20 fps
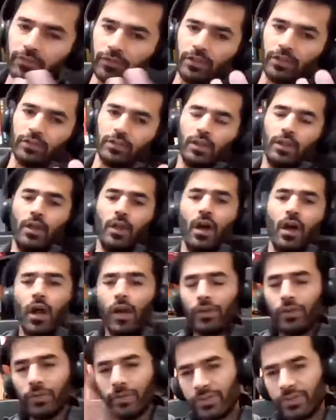for, are
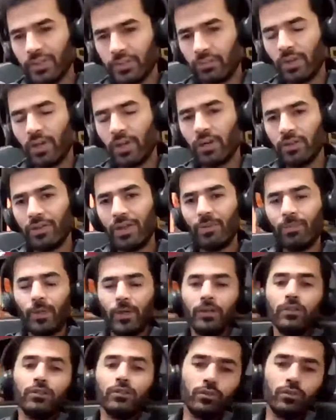you a 6-figure
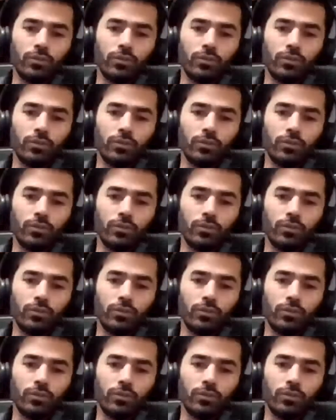developer?